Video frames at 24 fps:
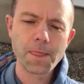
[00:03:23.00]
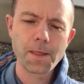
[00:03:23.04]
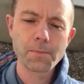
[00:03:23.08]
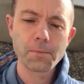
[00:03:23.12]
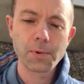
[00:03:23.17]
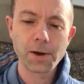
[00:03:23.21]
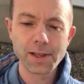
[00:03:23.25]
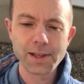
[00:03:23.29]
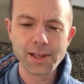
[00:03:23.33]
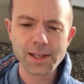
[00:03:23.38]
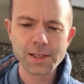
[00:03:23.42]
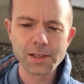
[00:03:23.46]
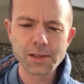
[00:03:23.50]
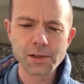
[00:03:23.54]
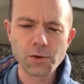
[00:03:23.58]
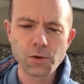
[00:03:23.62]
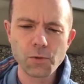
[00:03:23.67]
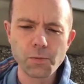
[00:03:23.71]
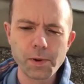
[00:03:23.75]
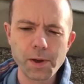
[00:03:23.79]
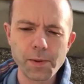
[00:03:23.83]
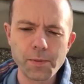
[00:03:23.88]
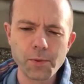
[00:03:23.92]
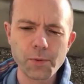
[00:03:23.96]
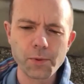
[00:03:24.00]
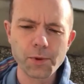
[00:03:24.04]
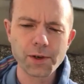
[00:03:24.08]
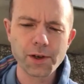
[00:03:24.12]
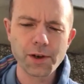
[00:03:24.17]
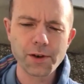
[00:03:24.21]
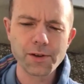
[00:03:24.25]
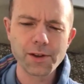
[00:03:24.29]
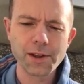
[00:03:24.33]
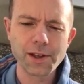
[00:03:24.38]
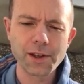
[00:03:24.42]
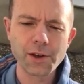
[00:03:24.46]
By this all people will
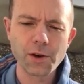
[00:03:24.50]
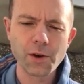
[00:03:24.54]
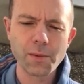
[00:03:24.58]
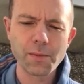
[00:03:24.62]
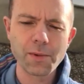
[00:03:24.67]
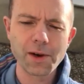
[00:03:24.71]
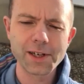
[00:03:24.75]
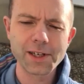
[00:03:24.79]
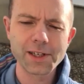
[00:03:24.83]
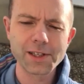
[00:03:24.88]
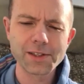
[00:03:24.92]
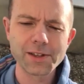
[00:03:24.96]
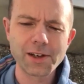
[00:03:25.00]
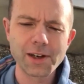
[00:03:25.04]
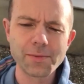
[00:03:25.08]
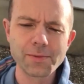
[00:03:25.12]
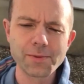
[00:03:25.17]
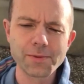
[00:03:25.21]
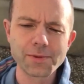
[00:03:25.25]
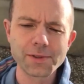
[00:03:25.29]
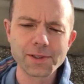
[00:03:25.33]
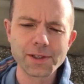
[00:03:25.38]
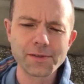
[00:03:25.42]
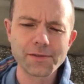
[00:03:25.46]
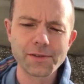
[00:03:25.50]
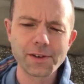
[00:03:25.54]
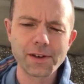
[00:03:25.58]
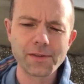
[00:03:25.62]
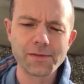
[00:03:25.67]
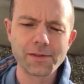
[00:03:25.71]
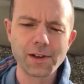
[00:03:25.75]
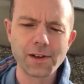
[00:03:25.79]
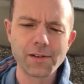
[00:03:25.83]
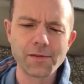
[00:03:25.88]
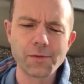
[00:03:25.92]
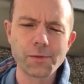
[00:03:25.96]
know that you are my disciples if you
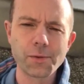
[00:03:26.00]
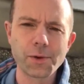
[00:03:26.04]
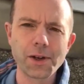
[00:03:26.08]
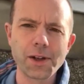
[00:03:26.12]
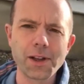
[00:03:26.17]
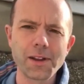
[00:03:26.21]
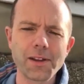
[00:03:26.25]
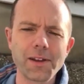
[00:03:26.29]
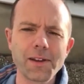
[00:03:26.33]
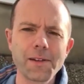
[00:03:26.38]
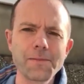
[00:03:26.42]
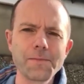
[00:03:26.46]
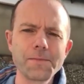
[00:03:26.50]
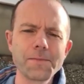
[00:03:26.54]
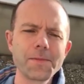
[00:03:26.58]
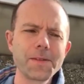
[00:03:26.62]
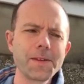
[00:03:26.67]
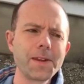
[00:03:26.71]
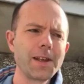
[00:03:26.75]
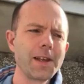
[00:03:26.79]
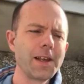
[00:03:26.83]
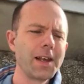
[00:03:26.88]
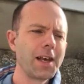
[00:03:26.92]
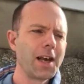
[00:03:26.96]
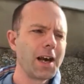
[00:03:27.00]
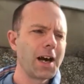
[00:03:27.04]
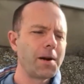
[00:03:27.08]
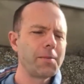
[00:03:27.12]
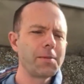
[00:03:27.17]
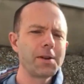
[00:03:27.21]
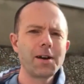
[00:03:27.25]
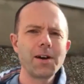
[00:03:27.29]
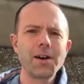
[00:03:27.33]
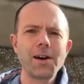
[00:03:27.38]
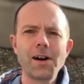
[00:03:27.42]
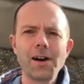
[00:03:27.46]
have loved one another." I
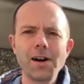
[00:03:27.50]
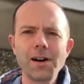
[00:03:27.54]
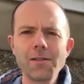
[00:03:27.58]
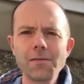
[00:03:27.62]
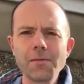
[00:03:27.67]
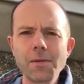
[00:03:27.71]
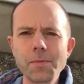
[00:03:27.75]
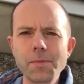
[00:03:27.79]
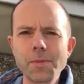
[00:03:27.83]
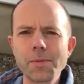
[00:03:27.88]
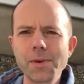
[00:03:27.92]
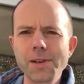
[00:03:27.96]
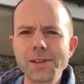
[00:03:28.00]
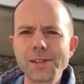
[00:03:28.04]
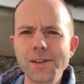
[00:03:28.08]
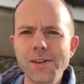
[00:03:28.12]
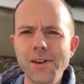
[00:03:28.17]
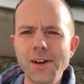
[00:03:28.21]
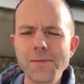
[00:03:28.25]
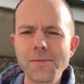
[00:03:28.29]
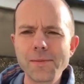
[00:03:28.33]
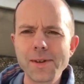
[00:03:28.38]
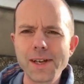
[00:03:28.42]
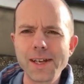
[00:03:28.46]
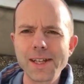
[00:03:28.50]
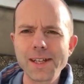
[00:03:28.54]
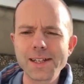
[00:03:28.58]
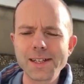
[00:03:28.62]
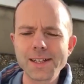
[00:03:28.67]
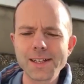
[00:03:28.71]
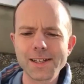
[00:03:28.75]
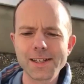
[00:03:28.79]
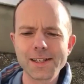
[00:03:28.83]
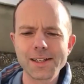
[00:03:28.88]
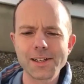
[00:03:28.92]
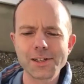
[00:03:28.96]
mean, I remember my time
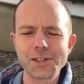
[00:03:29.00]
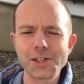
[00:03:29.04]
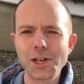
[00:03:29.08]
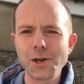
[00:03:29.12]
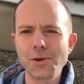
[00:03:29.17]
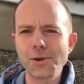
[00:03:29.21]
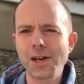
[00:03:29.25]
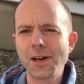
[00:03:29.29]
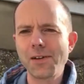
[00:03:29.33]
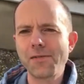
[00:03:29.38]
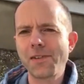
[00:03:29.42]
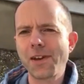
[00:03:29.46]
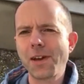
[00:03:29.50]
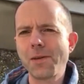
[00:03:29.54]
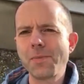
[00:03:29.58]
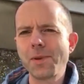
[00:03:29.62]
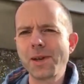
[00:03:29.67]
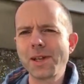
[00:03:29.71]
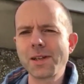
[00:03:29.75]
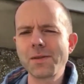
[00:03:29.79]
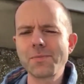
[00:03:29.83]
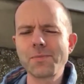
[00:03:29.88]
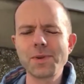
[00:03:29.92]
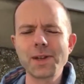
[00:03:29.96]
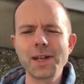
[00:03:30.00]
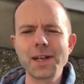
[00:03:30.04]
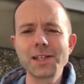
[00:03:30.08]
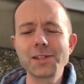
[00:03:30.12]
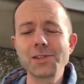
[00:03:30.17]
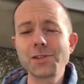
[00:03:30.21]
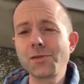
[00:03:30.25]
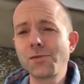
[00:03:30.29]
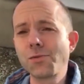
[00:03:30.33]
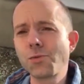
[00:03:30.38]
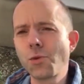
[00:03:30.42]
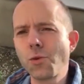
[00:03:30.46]
in the Shell Cafe being a
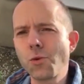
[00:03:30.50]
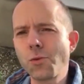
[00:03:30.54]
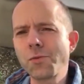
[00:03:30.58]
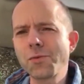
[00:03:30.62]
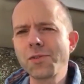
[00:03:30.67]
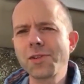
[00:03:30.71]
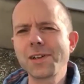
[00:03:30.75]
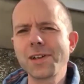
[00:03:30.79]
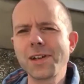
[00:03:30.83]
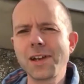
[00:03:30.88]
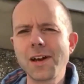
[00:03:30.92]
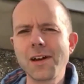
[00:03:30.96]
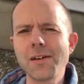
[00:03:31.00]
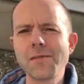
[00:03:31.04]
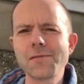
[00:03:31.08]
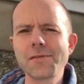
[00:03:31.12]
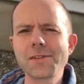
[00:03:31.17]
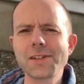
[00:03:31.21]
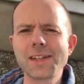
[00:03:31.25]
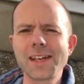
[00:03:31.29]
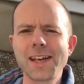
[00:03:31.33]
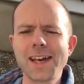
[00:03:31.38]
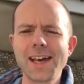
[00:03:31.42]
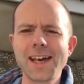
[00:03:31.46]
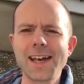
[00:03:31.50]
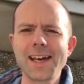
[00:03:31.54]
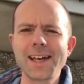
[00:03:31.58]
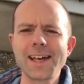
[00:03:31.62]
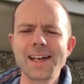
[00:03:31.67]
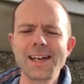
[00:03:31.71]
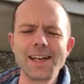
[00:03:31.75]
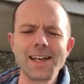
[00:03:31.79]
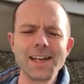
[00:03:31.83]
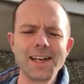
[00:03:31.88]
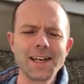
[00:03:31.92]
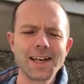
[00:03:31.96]
place of warmth and love and care
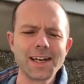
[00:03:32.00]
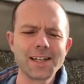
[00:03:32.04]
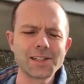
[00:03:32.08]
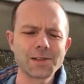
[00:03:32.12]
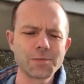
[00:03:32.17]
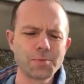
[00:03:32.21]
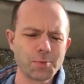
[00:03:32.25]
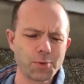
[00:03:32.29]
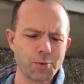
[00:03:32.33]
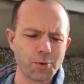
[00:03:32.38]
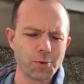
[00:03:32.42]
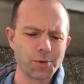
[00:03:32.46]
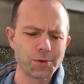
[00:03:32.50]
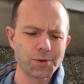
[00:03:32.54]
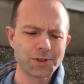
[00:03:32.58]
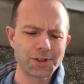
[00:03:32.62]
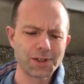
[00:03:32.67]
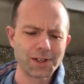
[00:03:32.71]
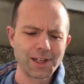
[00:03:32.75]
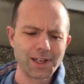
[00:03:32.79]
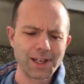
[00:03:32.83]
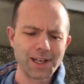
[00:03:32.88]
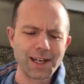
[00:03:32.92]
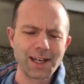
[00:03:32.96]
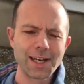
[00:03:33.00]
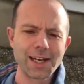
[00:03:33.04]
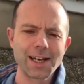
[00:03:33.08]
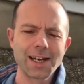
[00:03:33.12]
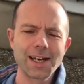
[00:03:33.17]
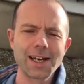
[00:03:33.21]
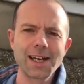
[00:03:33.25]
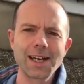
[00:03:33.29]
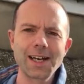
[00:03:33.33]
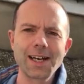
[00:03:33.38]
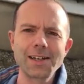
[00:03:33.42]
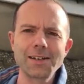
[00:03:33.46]
and support,
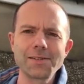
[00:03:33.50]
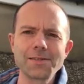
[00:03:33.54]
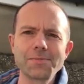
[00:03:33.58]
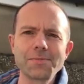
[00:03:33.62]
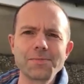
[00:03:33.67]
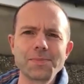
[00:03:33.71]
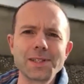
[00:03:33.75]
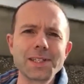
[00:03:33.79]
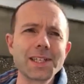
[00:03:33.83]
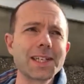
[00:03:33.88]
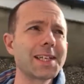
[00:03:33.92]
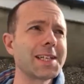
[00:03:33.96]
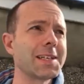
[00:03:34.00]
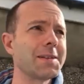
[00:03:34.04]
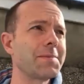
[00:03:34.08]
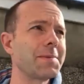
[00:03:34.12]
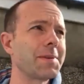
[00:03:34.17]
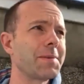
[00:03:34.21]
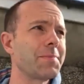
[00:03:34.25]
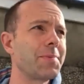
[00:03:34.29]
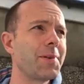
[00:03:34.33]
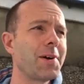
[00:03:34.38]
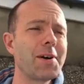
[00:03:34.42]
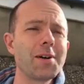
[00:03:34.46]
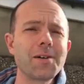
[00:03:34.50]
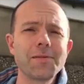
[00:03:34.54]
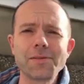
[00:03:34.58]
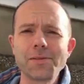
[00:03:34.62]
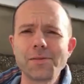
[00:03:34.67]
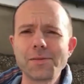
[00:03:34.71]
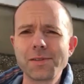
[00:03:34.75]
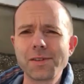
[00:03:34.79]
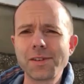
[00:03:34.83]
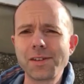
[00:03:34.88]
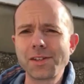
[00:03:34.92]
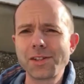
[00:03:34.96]
and particularly being part
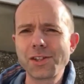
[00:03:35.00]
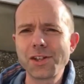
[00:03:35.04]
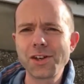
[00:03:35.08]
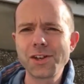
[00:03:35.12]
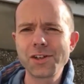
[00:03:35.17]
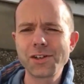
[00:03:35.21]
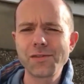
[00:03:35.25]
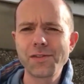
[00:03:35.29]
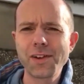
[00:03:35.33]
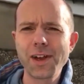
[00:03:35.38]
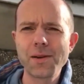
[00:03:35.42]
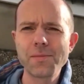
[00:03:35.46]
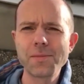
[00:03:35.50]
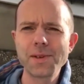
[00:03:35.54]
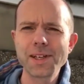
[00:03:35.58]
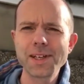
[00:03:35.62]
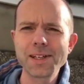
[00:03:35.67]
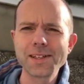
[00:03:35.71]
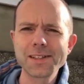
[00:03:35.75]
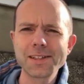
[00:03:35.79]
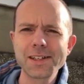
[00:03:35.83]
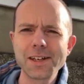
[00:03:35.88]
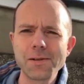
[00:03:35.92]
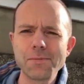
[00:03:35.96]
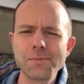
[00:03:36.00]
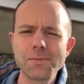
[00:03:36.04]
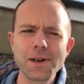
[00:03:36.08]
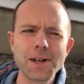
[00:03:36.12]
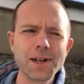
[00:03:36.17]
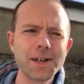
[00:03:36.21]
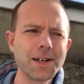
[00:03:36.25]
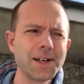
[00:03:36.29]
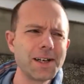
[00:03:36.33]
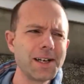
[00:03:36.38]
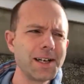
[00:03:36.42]
of the church family in Cumber.